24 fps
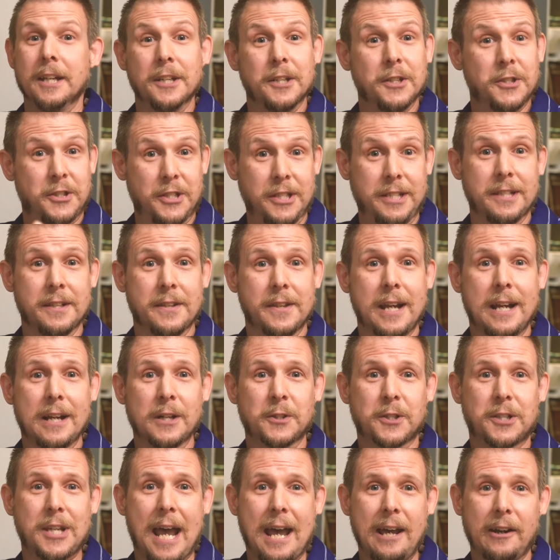See you there
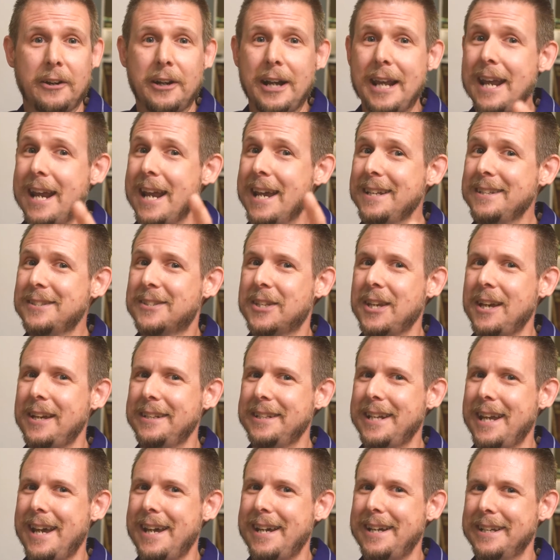Saturday and
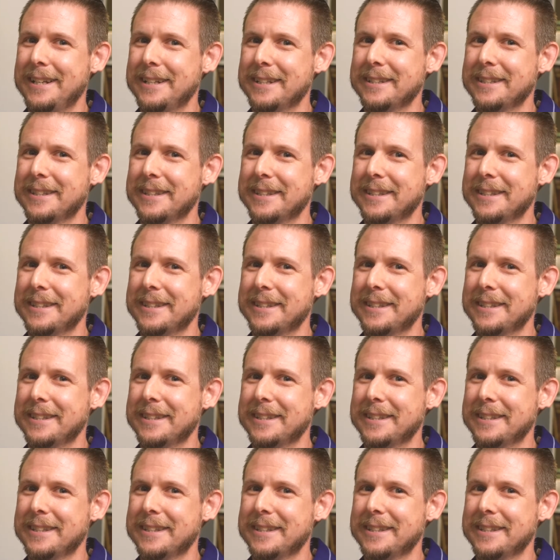Sunday.